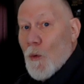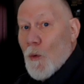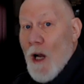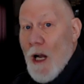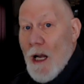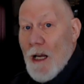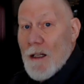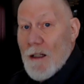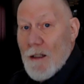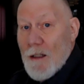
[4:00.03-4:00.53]

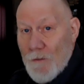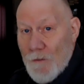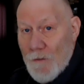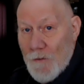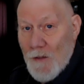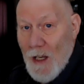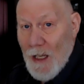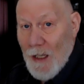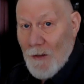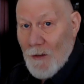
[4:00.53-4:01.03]
rock
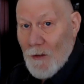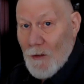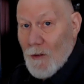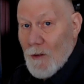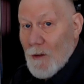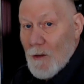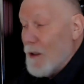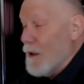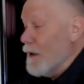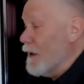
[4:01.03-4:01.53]

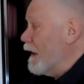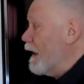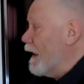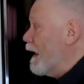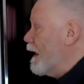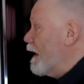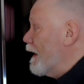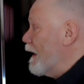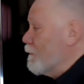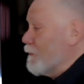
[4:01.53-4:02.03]
face.
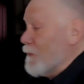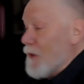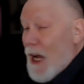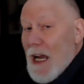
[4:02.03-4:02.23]
Um,